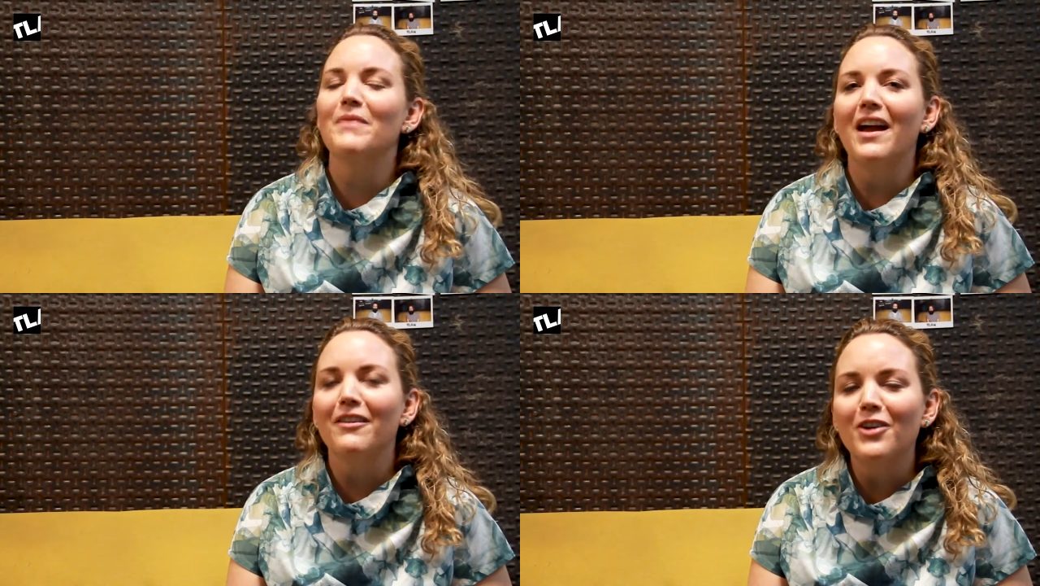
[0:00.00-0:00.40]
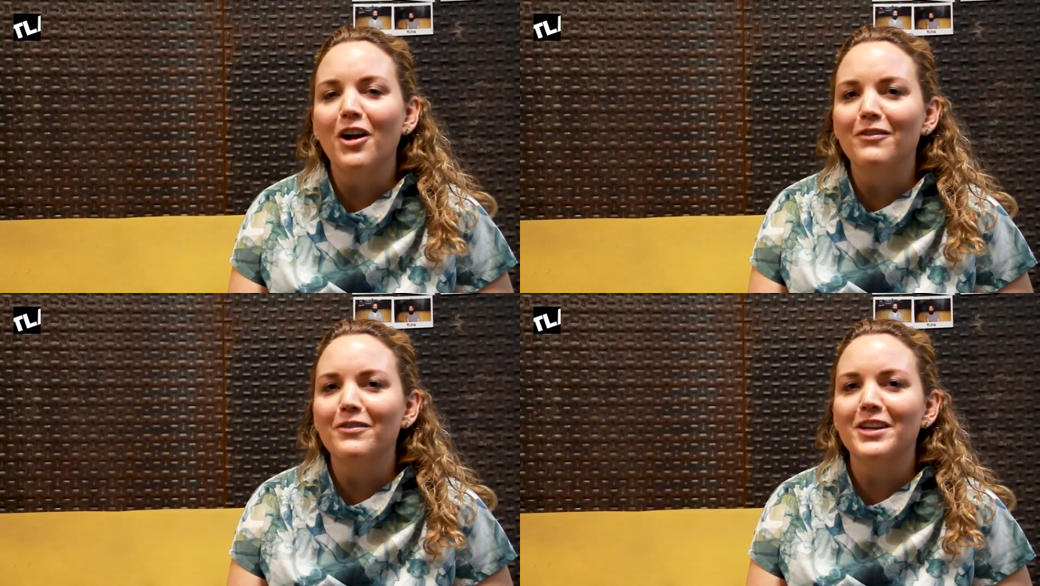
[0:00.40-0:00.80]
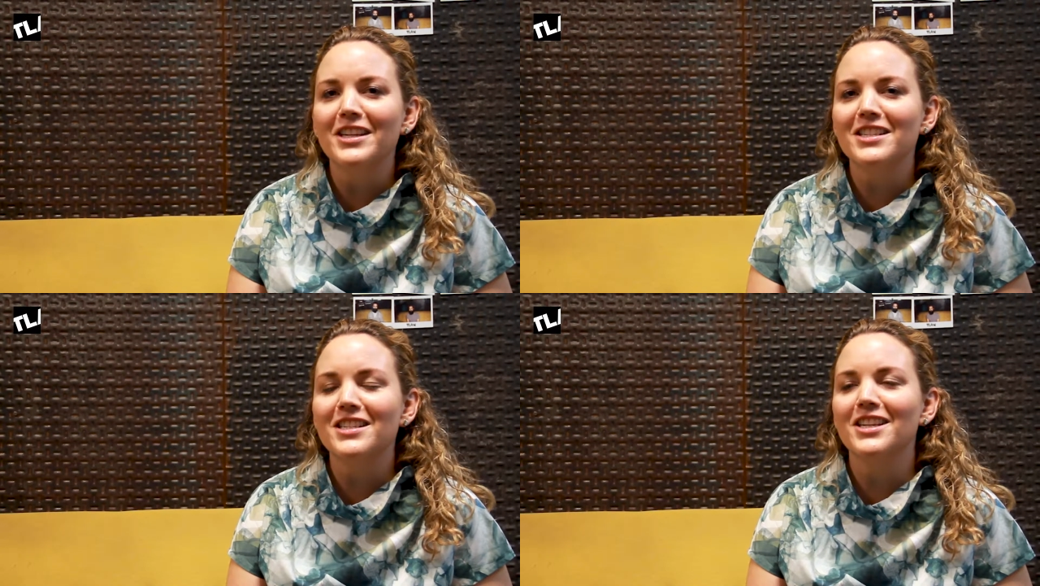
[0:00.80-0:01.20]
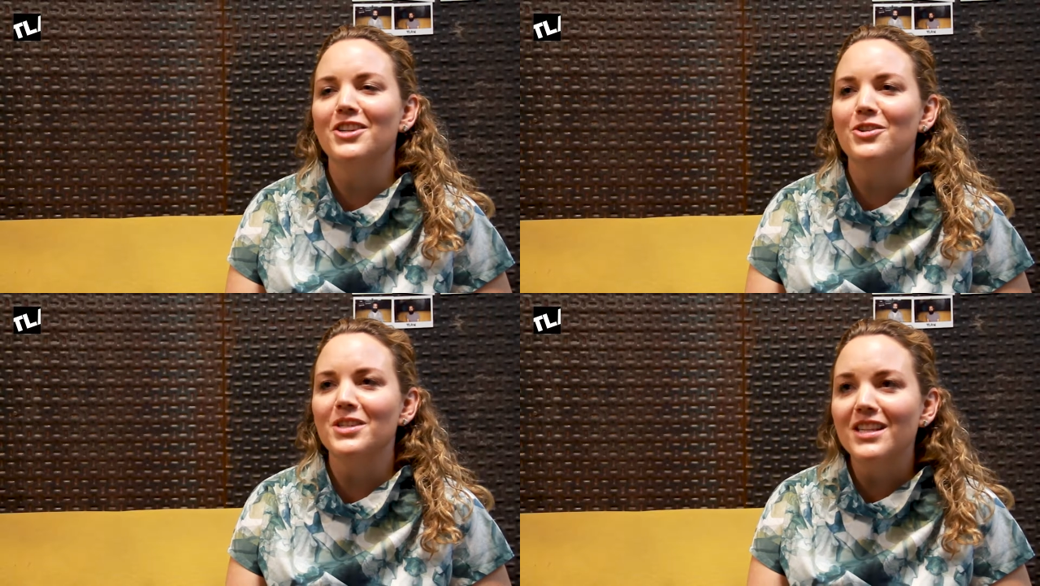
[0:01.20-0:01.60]
Have confidence
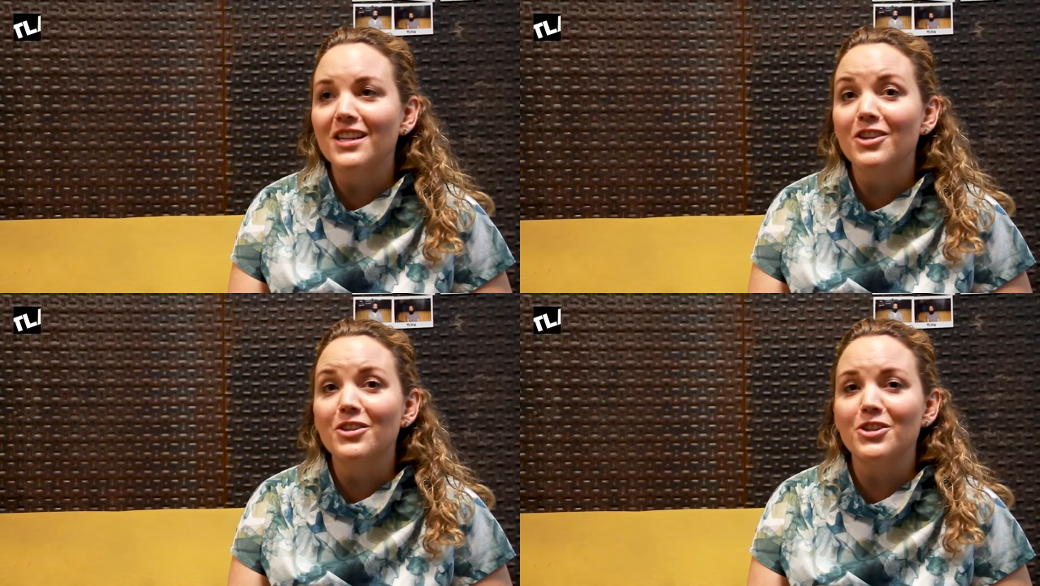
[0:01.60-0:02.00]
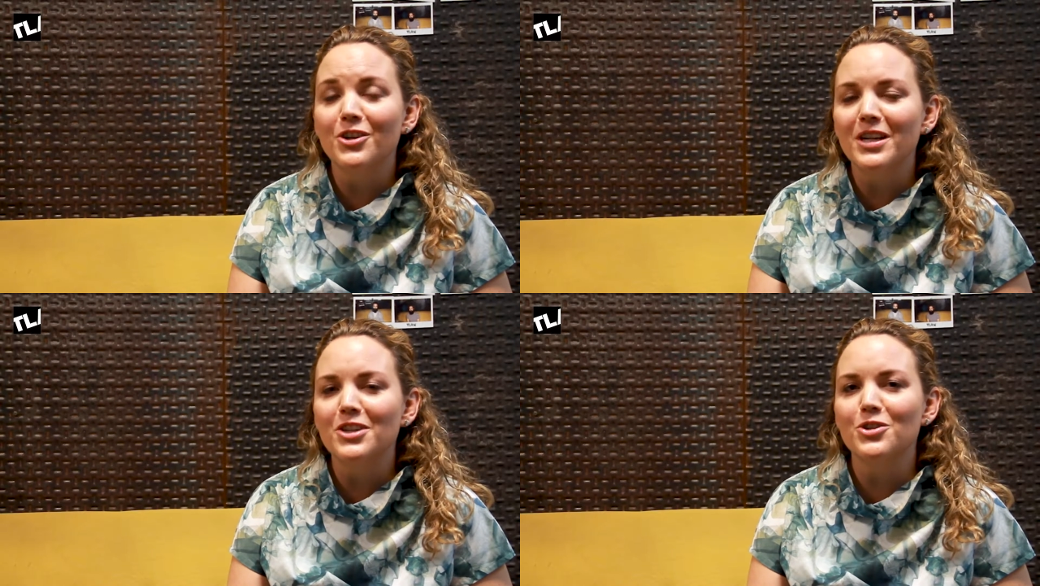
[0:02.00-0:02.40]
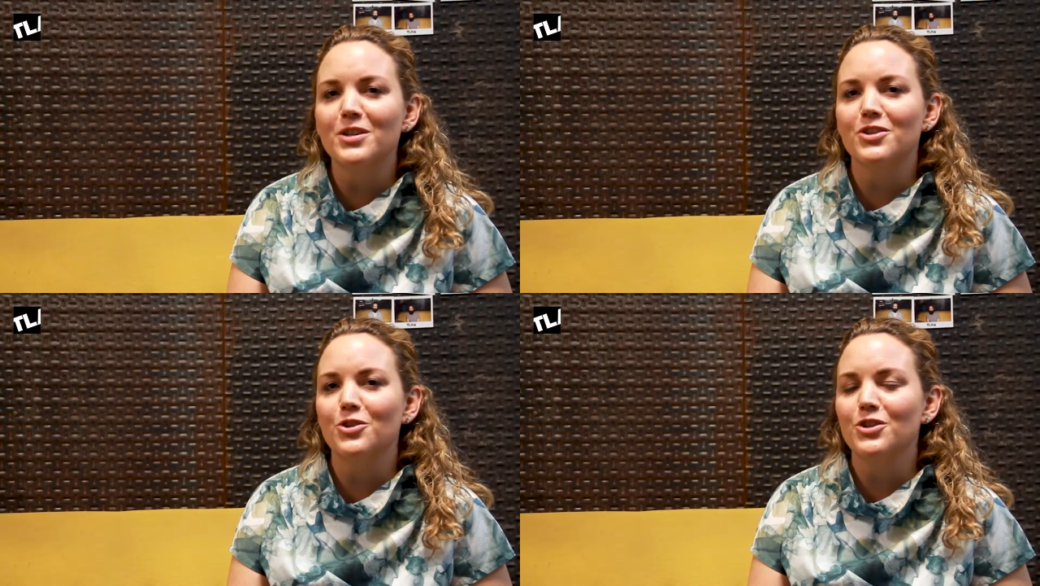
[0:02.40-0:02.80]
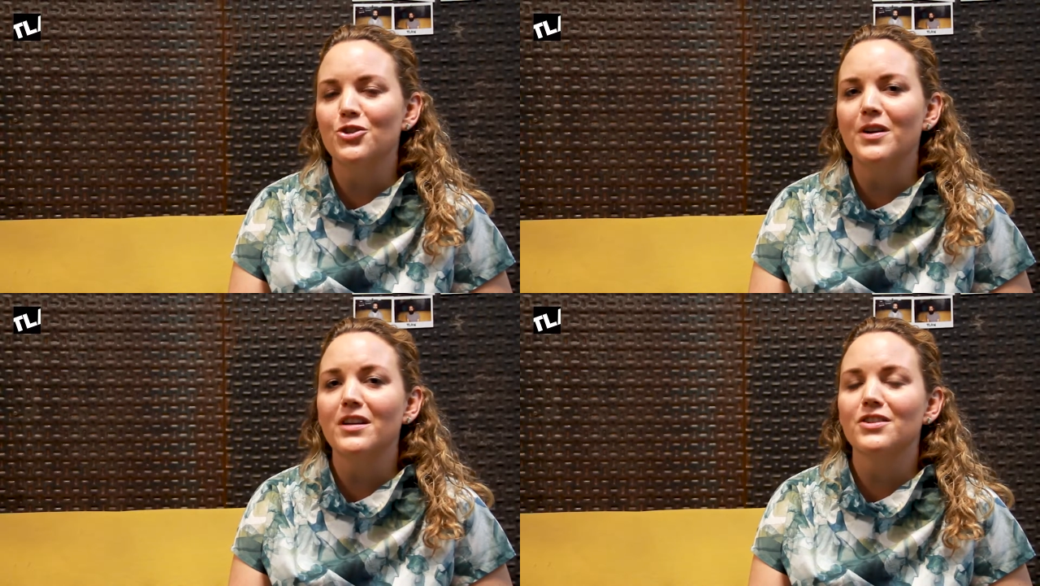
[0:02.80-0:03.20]
in your skills, your interests, your
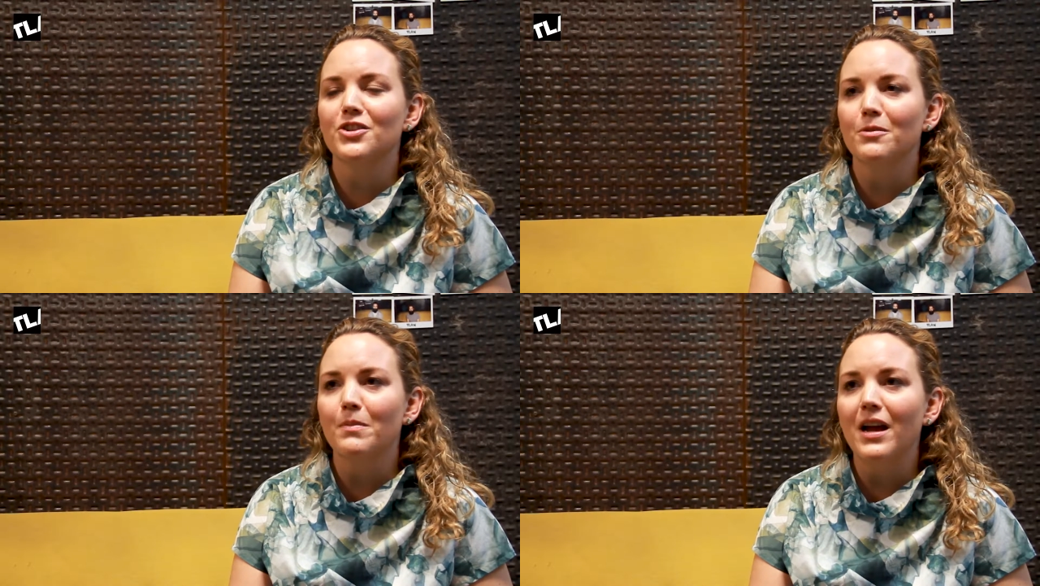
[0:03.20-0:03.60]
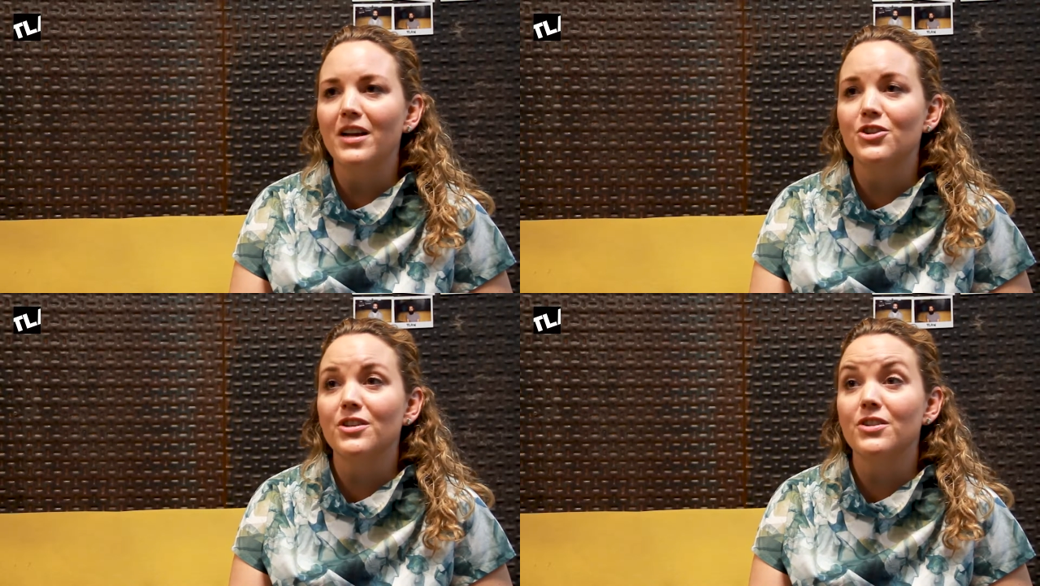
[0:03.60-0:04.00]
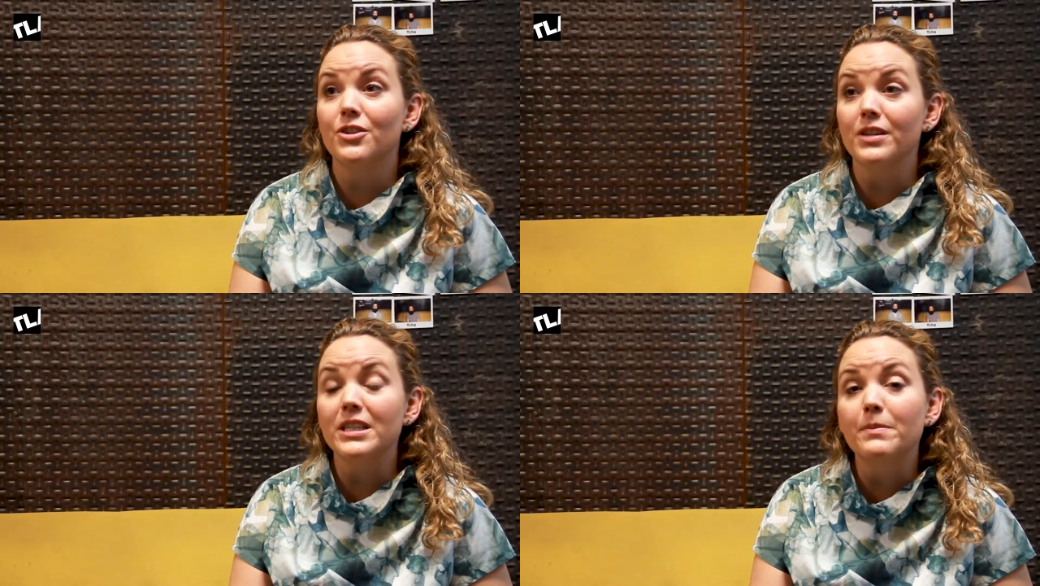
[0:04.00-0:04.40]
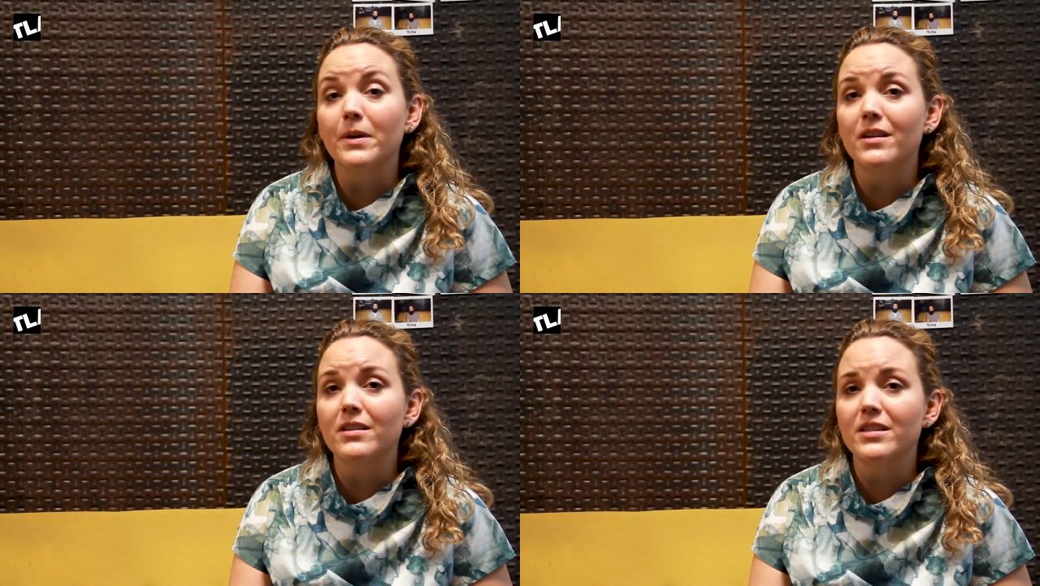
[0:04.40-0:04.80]
strengths, your passions, your
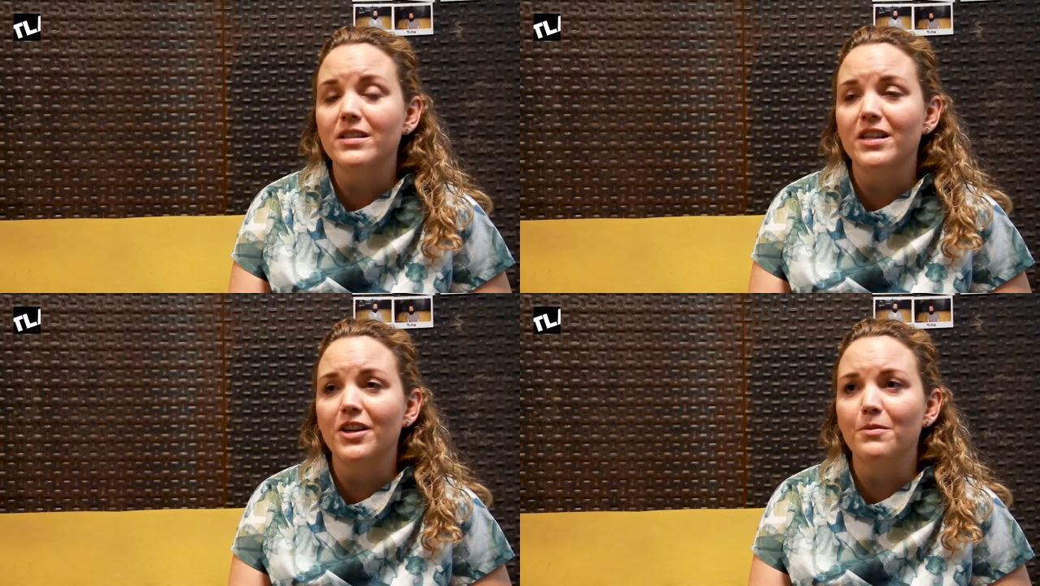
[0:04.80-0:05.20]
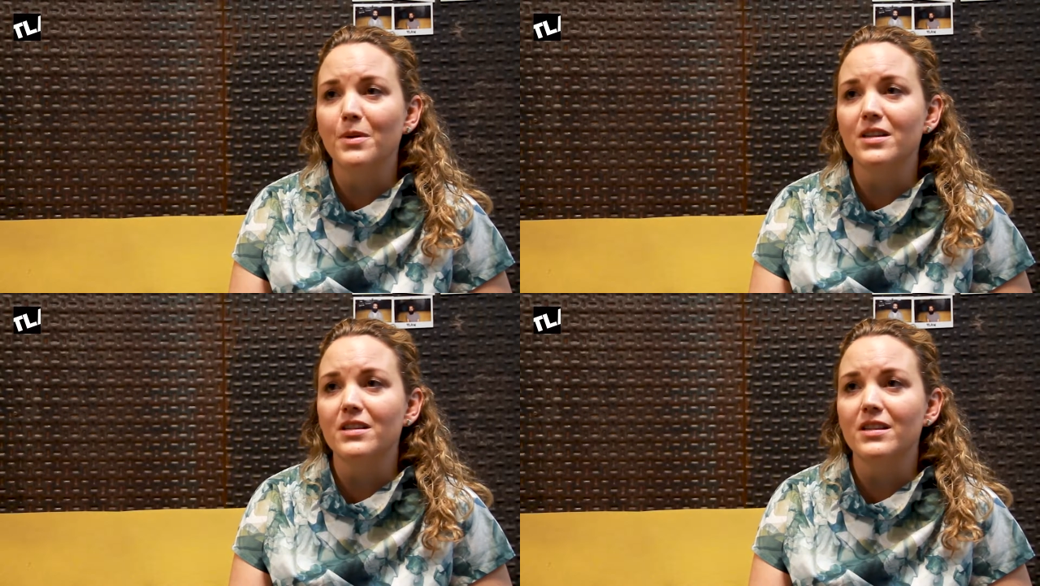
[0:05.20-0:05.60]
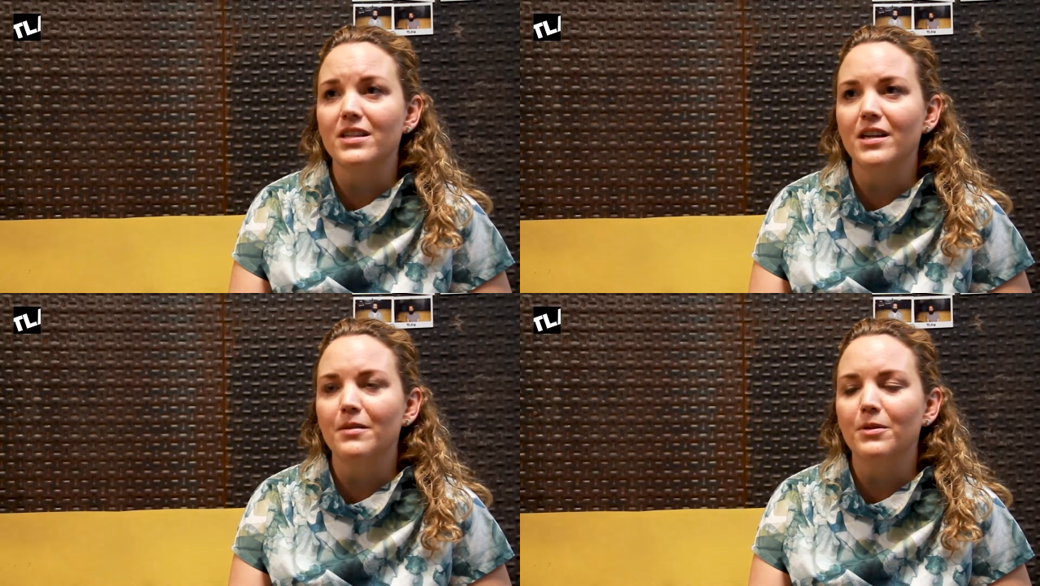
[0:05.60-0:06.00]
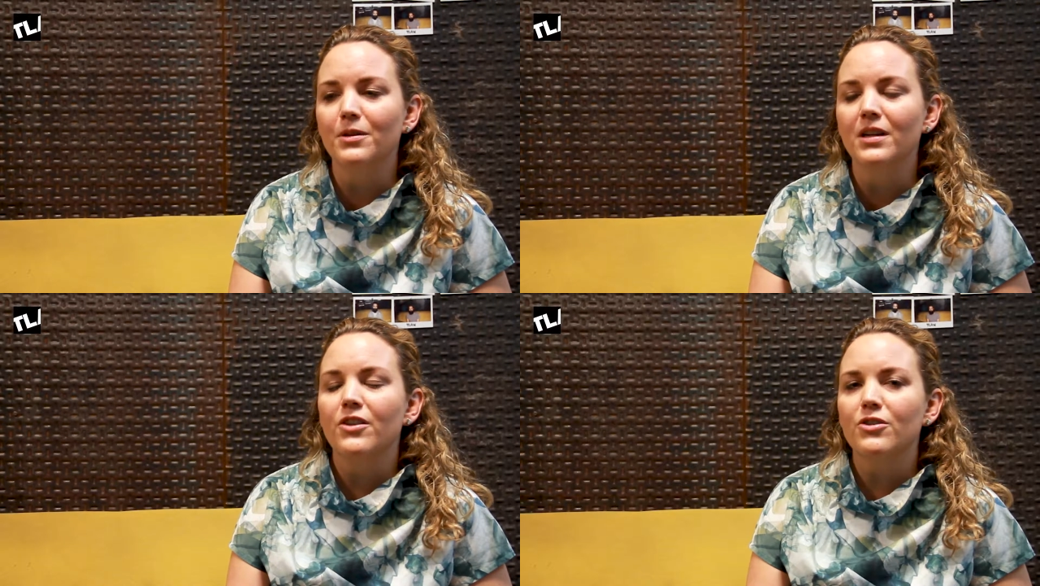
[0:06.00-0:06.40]
experiences that you bring to the table.